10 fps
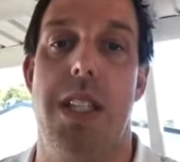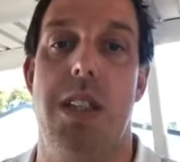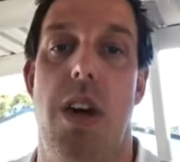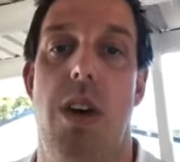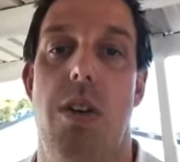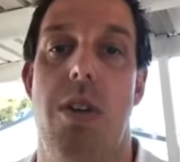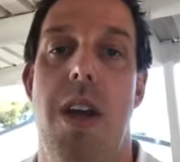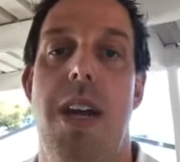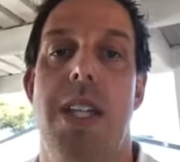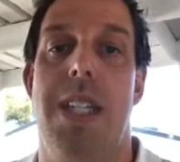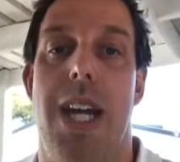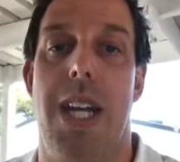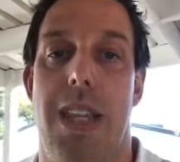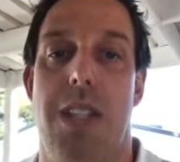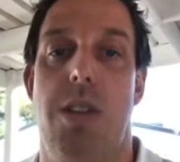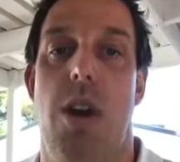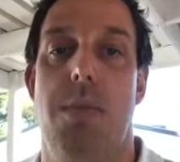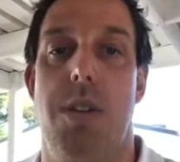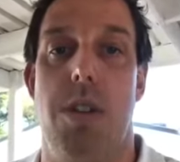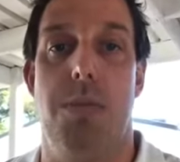So taking the
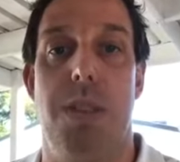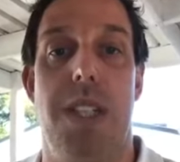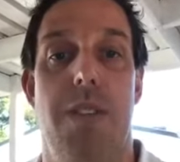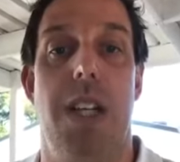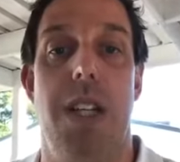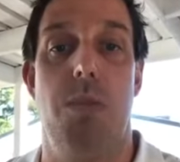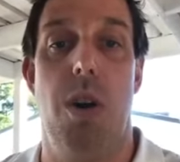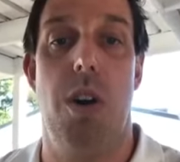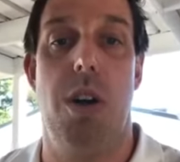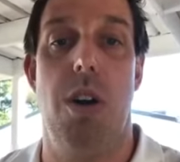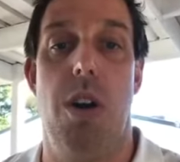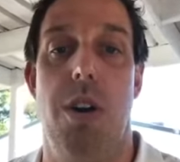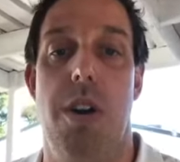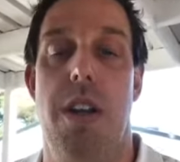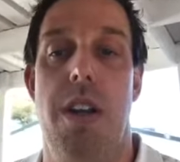time to specifically work on